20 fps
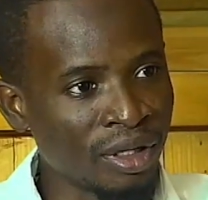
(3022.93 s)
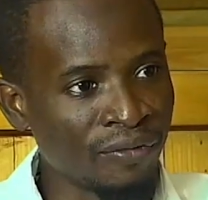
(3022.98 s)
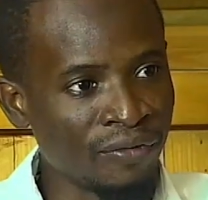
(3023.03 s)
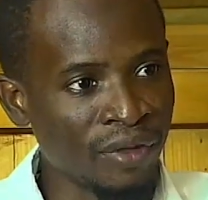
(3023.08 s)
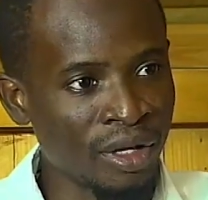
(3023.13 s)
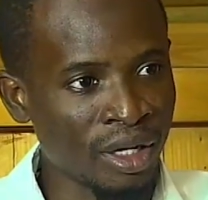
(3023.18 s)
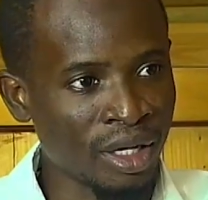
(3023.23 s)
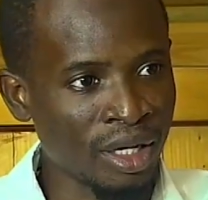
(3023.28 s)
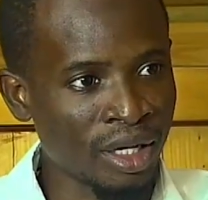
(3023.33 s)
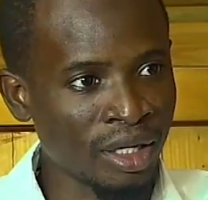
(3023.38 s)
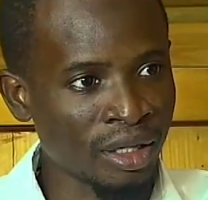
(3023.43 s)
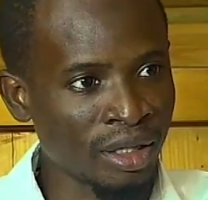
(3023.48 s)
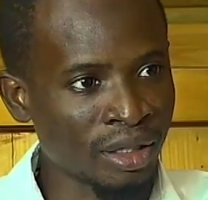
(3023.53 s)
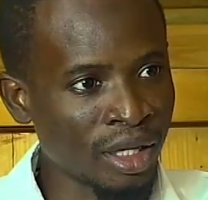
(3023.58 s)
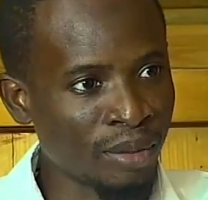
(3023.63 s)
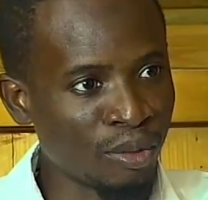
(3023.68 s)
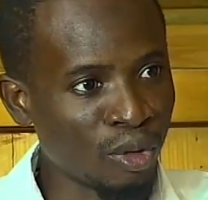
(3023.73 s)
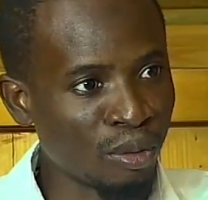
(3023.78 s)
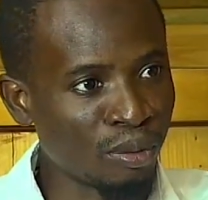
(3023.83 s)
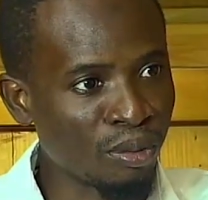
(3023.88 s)
If they can
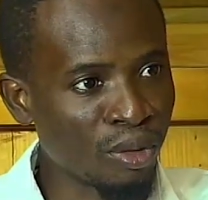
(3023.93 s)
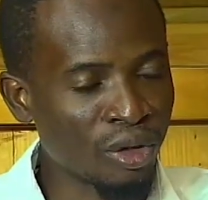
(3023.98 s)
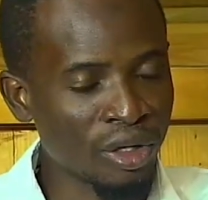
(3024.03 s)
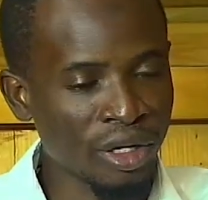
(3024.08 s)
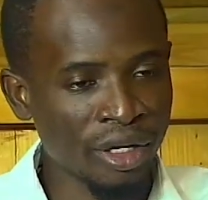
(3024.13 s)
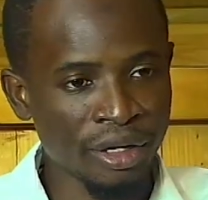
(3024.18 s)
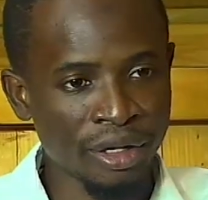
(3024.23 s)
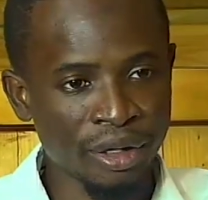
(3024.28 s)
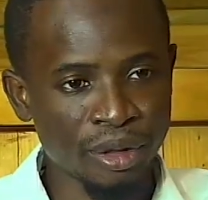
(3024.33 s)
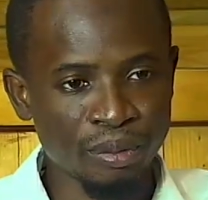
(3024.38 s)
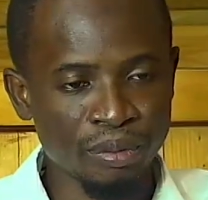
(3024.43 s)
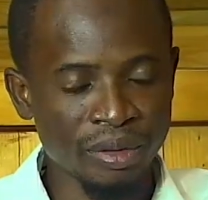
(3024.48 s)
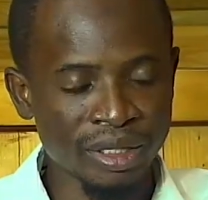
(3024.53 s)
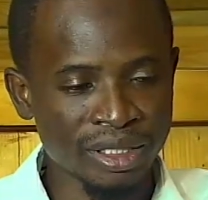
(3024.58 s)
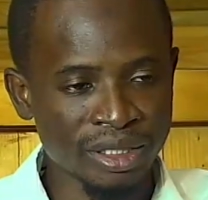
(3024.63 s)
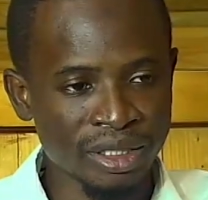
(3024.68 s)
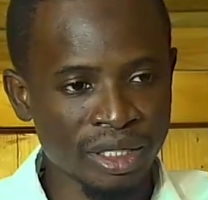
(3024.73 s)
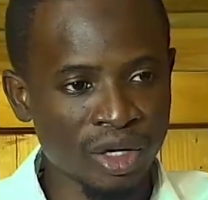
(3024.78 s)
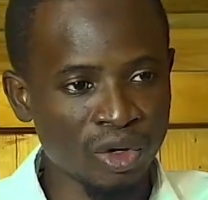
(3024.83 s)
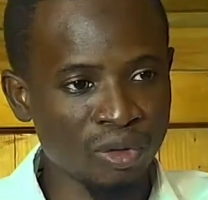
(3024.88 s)
come on board and help
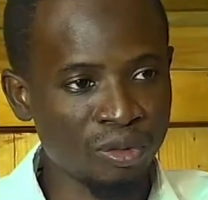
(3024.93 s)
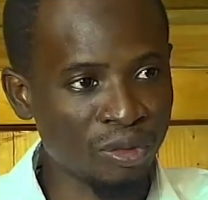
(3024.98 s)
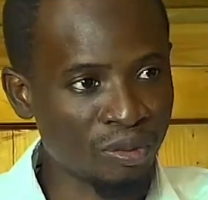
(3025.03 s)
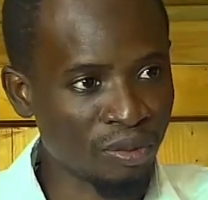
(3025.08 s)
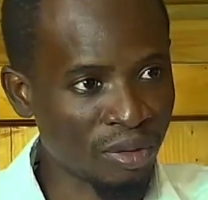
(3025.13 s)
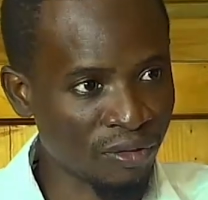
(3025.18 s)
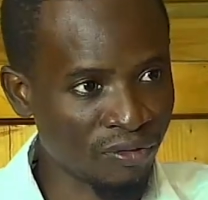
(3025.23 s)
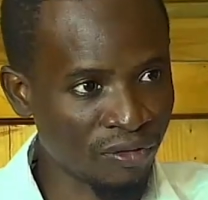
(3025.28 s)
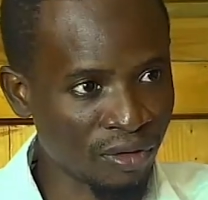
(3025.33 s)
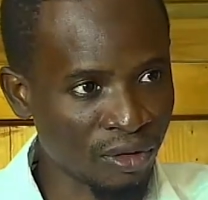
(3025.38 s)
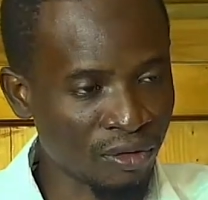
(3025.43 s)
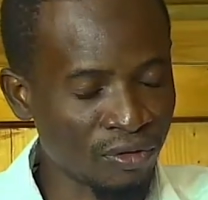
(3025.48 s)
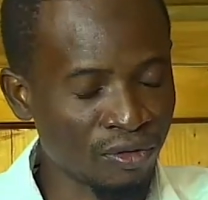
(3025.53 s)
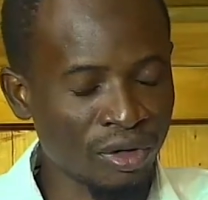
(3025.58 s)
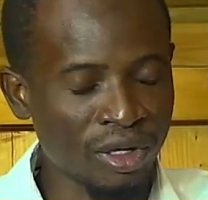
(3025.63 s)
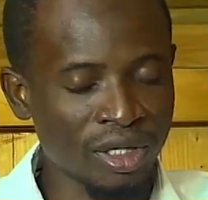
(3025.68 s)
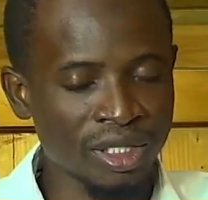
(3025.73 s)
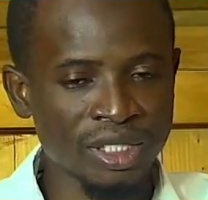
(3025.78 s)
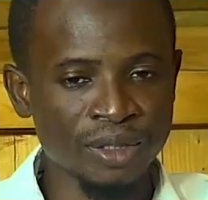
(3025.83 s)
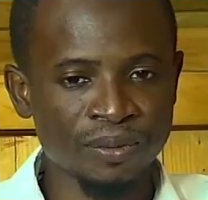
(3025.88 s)
us, that would be perfect
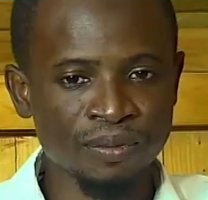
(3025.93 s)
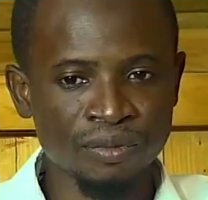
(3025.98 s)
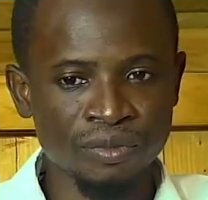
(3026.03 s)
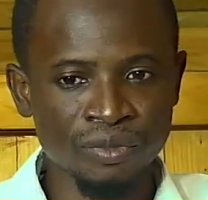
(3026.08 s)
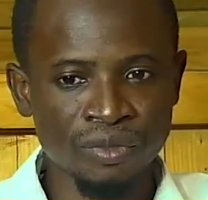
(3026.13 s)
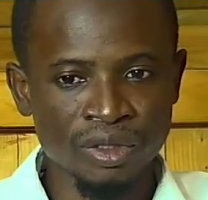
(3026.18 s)
for us.